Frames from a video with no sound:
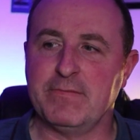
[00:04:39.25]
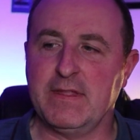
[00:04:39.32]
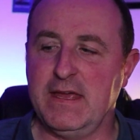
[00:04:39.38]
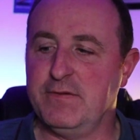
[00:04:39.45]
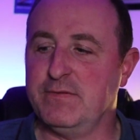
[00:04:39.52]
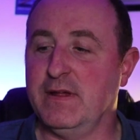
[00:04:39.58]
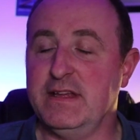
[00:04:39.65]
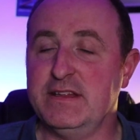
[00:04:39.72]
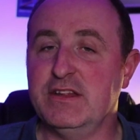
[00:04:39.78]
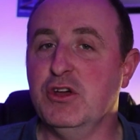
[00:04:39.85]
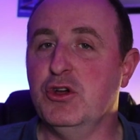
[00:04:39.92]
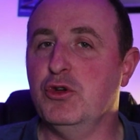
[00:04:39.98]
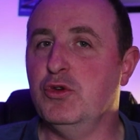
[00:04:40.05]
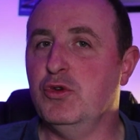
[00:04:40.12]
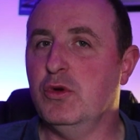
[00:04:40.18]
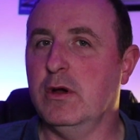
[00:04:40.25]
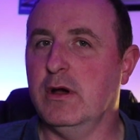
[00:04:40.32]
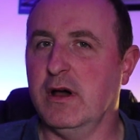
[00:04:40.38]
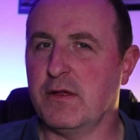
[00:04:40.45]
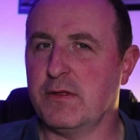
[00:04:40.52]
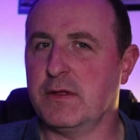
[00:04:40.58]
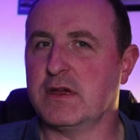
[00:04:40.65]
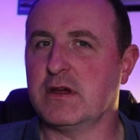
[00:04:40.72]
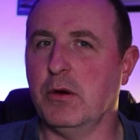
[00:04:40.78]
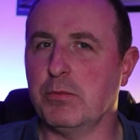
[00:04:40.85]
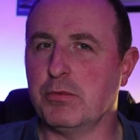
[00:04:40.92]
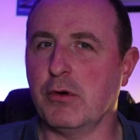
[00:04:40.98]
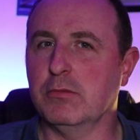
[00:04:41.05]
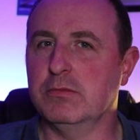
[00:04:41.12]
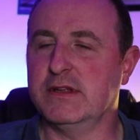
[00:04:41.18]
If they do, I think I'll
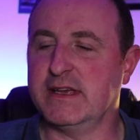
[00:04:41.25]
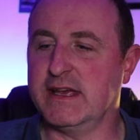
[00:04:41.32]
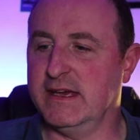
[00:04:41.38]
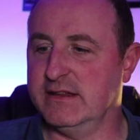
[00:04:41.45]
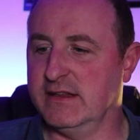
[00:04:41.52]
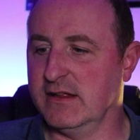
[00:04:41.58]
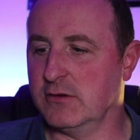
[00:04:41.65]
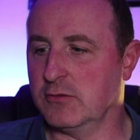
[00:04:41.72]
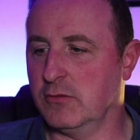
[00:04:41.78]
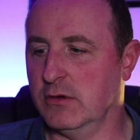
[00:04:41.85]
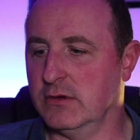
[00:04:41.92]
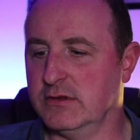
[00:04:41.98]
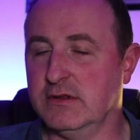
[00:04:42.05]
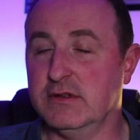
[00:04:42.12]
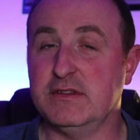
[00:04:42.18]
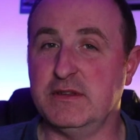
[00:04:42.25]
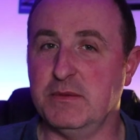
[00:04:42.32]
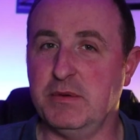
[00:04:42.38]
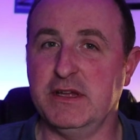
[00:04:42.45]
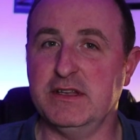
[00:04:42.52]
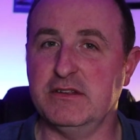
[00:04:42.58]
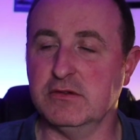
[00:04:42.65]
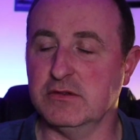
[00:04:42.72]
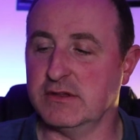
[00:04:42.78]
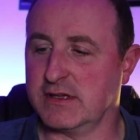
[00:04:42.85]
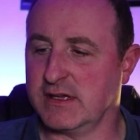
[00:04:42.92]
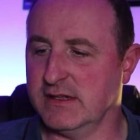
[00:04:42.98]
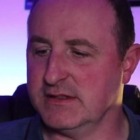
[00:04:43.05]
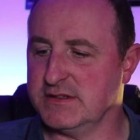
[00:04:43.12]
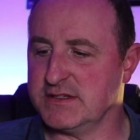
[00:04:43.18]
probably get another one, depending on the
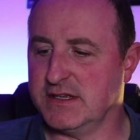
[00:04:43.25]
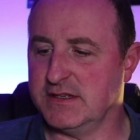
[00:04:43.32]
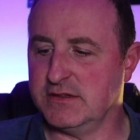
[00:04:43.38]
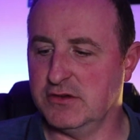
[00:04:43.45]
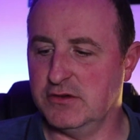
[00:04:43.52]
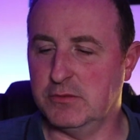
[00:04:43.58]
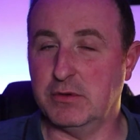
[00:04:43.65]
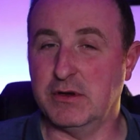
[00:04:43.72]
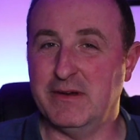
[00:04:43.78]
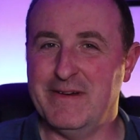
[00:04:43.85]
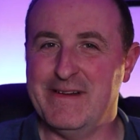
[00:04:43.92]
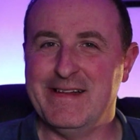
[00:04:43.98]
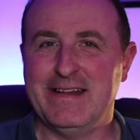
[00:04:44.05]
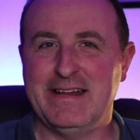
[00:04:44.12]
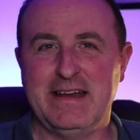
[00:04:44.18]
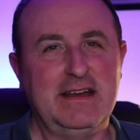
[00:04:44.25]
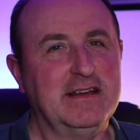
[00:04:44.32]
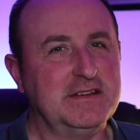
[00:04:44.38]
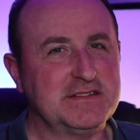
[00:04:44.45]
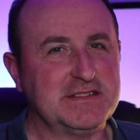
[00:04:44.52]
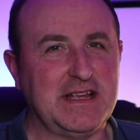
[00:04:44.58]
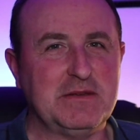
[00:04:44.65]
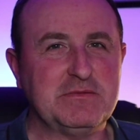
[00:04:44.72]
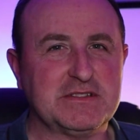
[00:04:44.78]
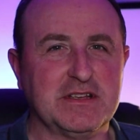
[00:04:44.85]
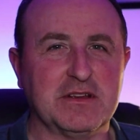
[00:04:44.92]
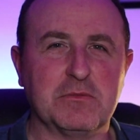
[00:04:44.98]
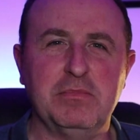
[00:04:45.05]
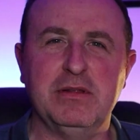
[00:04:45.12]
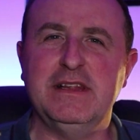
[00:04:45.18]
colours they do. But
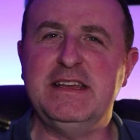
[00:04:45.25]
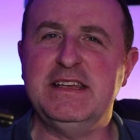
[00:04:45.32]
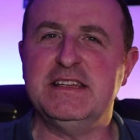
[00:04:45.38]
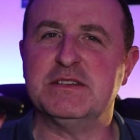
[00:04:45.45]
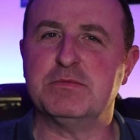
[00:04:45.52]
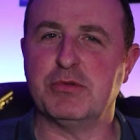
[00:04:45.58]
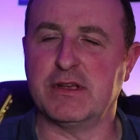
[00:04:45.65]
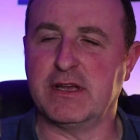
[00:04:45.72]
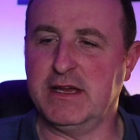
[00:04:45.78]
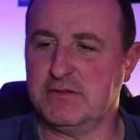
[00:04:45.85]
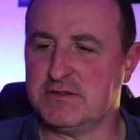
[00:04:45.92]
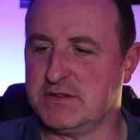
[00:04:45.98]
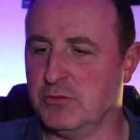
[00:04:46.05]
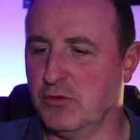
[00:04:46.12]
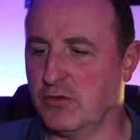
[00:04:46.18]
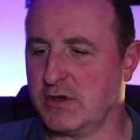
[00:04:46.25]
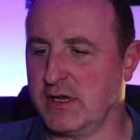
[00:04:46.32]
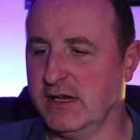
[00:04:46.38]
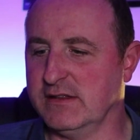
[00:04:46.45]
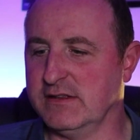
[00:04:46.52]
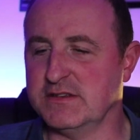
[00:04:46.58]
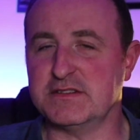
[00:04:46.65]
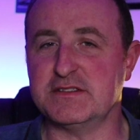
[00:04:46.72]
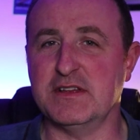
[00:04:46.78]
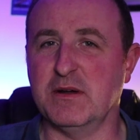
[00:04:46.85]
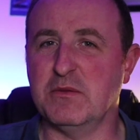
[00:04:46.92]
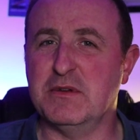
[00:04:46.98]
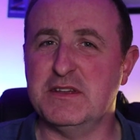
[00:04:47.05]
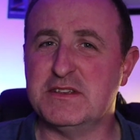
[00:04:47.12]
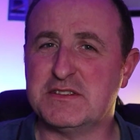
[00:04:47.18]
Samsung, please bring out some more colours. I
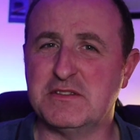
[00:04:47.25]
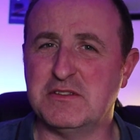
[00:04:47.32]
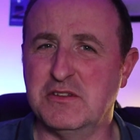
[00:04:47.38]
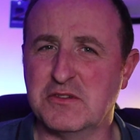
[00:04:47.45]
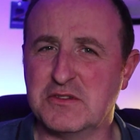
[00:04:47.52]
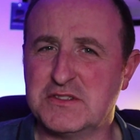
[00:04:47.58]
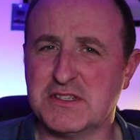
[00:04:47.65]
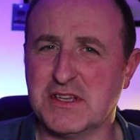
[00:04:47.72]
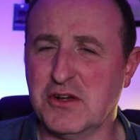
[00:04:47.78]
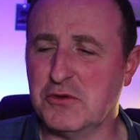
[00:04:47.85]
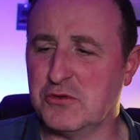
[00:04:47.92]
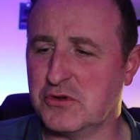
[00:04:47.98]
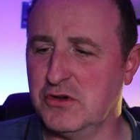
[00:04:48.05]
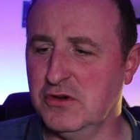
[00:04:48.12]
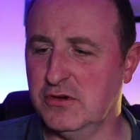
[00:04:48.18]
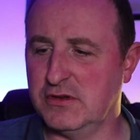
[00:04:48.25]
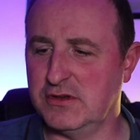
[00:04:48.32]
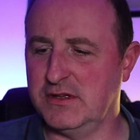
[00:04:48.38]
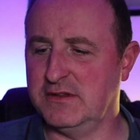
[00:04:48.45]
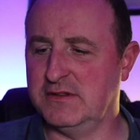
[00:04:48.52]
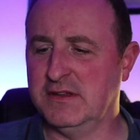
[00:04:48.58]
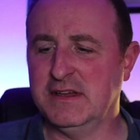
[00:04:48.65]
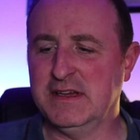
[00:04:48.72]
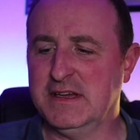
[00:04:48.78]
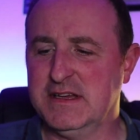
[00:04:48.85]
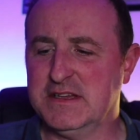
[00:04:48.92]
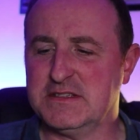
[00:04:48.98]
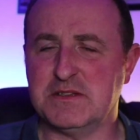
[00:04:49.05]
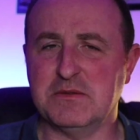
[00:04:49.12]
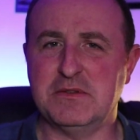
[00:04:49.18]
mean, this looks so good in
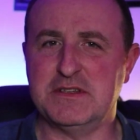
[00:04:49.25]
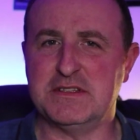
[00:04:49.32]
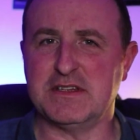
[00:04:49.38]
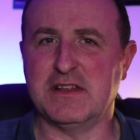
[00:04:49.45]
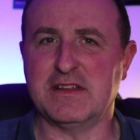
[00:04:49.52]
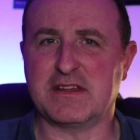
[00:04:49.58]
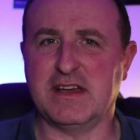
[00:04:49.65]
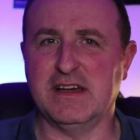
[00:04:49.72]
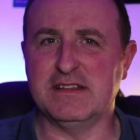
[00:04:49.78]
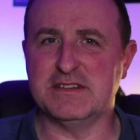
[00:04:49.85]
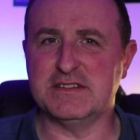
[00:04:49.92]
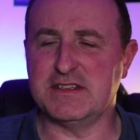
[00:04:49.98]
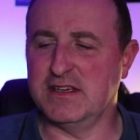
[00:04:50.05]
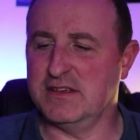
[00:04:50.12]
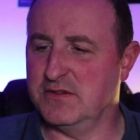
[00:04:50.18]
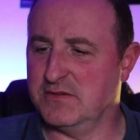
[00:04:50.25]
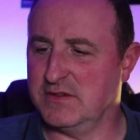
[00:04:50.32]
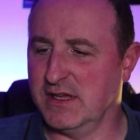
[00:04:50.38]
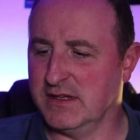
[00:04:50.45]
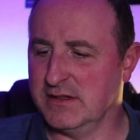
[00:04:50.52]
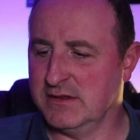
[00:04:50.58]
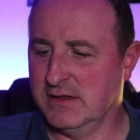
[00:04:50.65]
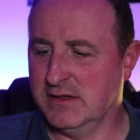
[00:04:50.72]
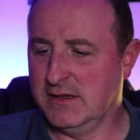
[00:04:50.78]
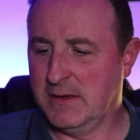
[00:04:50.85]
some of these other colours that you've done.